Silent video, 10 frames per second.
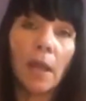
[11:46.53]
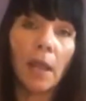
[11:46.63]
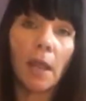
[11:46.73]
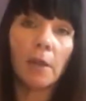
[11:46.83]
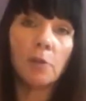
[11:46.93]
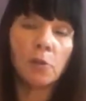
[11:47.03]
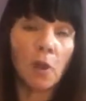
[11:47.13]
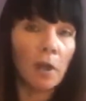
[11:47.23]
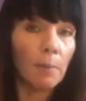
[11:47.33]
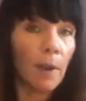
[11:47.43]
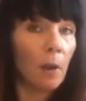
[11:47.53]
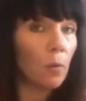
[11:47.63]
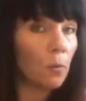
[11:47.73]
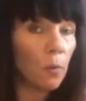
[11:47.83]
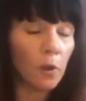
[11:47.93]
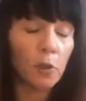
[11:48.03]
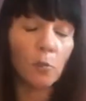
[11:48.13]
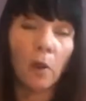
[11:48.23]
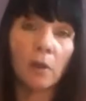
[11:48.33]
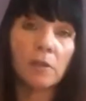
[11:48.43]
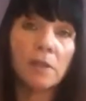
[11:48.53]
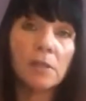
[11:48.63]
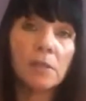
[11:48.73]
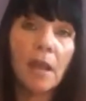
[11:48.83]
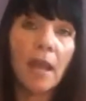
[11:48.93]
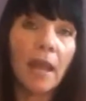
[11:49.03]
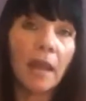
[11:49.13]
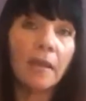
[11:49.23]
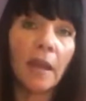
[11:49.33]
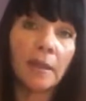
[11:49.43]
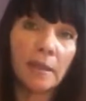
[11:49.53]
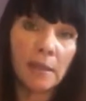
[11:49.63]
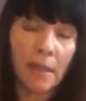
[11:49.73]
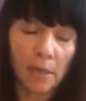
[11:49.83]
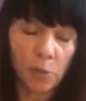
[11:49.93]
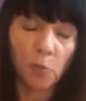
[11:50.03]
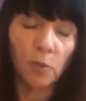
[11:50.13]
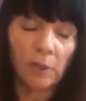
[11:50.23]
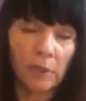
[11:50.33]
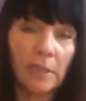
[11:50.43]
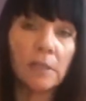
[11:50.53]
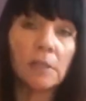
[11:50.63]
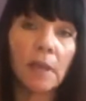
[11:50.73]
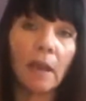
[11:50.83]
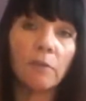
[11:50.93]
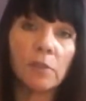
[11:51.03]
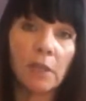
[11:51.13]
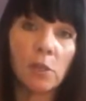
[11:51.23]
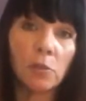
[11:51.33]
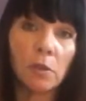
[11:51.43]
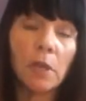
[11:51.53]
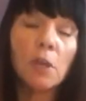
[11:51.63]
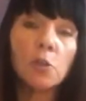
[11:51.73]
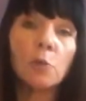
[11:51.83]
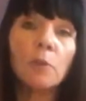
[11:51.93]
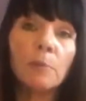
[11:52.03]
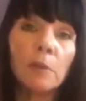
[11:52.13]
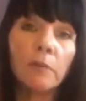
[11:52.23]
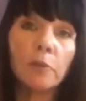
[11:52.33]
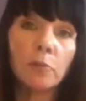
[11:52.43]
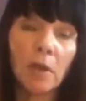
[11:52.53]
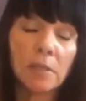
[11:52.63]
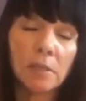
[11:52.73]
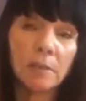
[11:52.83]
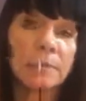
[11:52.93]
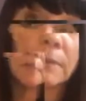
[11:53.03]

and you talk about where you are in this and that he has to really lead this conversation to rebuild the trust.